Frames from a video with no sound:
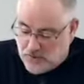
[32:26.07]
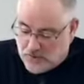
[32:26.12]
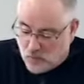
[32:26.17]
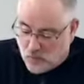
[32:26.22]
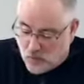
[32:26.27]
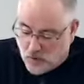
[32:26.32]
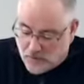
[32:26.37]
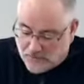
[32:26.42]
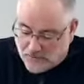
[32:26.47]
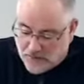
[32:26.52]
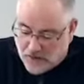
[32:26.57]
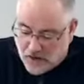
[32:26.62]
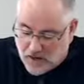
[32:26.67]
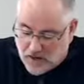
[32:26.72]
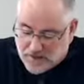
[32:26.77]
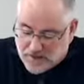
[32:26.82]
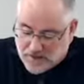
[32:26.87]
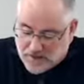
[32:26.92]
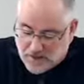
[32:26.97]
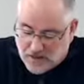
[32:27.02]
Word of God
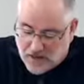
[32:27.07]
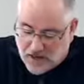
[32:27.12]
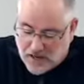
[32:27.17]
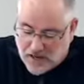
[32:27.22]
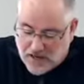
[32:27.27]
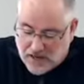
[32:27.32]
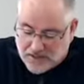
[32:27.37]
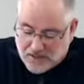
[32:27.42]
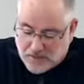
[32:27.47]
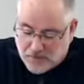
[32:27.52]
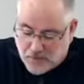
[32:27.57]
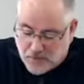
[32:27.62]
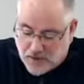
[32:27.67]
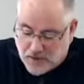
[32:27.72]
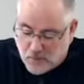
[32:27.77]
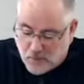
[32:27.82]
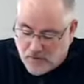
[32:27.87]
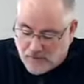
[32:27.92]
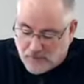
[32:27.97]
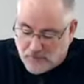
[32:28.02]
as their guide to
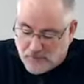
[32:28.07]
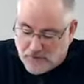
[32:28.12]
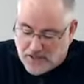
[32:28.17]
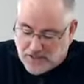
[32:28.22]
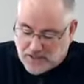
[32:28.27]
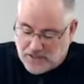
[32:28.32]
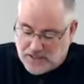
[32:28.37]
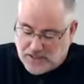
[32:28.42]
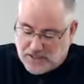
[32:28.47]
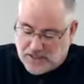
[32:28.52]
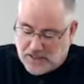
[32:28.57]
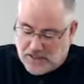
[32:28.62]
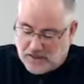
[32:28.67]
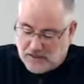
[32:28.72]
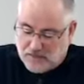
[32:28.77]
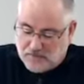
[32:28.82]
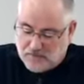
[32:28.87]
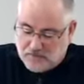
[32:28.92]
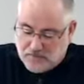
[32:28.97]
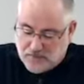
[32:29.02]
bring Reformation into
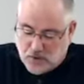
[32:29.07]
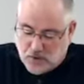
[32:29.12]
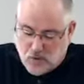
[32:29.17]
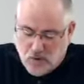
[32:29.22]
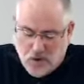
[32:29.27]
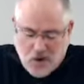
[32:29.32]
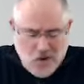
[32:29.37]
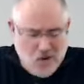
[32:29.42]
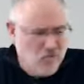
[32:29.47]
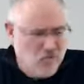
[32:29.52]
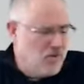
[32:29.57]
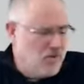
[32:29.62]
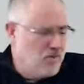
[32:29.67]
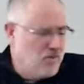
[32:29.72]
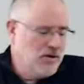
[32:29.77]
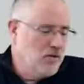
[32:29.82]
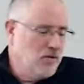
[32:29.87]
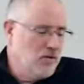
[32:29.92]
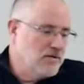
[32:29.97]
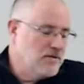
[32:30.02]
England. So what do we
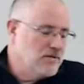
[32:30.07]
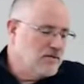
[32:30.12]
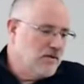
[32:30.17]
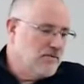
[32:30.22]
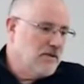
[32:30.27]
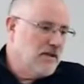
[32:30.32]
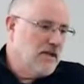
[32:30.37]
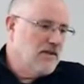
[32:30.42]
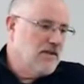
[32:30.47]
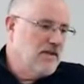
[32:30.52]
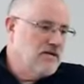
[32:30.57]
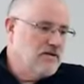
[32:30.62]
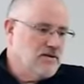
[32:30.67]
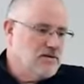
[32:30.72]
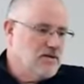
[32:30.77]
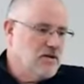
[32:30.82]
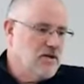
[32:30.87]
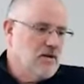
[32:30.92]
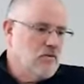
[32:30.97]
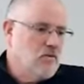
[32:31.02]
do with something like this, a
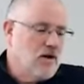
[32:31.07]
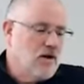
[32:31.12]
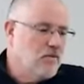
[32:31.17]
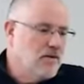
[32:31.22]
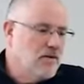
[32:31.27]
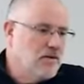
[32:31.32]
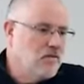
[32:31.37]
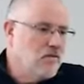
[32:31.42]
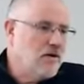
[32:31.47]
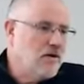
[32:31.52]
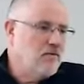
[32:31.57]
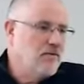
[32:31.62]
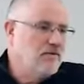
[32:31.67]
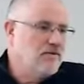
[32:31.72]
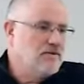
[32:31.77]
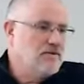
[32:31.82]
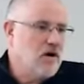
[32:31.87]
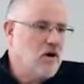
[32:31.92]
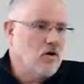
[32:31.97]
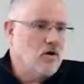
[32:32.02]
study? Why do we
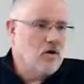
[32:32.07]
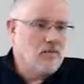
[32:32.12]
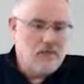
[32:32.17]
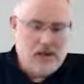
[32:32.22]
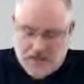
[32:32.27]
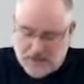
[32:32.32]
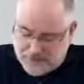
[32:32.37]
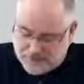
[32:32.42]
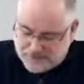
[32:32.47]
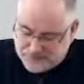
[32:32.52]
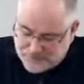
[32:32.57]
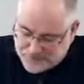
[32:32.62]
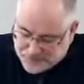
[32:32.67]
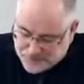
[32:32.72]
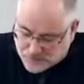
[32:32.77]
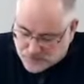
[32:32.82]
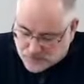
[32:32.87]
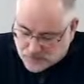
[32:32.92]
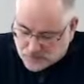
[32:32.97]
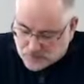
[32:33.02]
even talk about it?
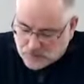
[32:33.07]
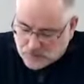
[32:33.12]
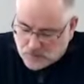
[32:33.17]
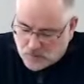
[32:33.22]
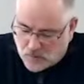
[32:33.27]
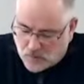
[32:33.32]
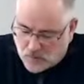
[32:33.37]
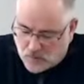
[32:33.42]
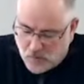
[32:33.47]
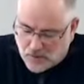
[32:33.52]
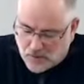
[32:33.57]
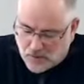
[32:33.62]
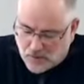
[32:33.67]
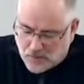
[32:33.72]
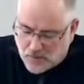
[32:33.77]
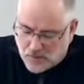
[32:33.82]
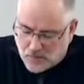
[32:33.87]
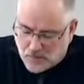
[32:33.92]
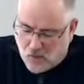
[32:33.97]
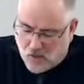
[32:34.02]
Well, number
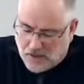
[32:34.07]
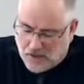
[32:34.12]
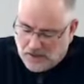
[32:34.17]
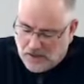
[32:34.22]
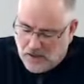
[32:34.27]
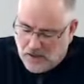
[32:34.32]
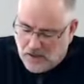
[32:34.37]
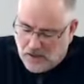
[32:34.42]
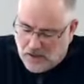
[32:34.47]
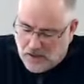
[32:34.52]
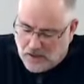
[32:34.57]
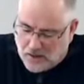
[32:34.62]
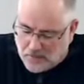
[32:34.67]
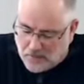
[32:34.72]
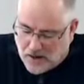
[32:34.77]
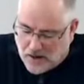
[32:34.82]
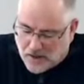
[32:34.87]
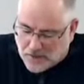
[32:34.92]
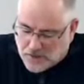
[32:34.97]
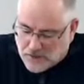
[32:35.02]
one,
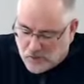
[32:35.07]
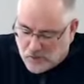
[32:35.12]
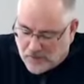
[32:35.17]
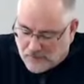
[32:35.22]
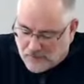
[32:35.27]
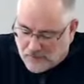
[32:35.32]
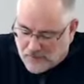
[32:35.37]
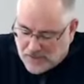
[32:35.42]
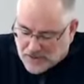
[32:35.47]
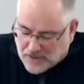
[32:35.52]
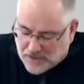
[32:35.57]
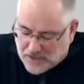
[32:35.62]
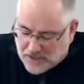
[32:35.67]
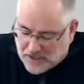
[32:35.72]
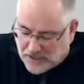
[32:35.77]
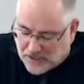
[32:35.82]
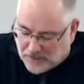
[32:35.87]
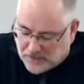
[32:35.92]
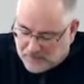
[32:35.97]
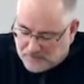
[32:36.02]
prior to the Reformation in
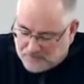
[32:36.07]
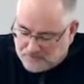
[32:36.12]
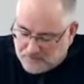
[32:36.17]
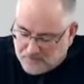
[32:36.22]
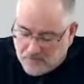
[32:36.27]
England,